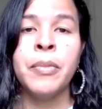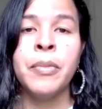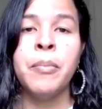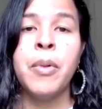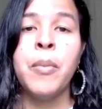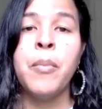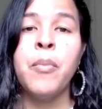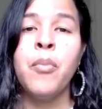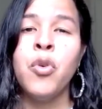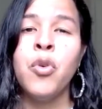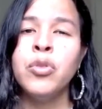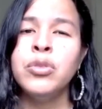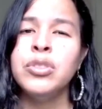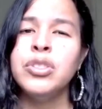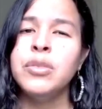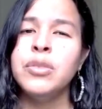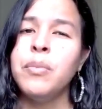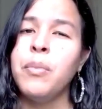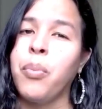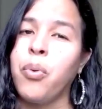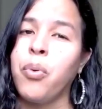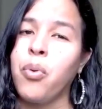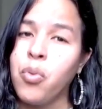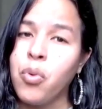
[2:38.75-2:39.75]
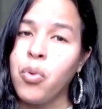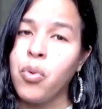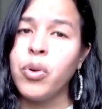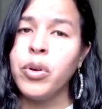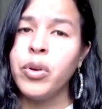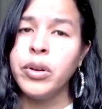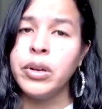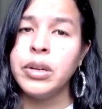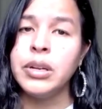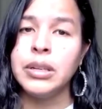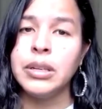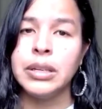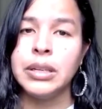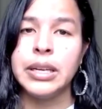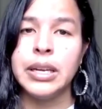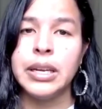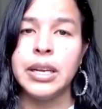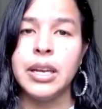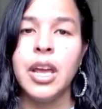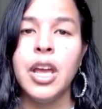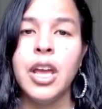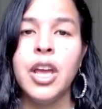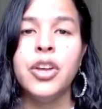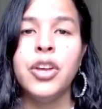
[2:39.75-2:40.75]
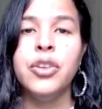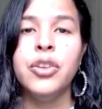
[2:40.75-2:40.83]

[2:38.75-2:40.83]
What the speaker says: But most importantly,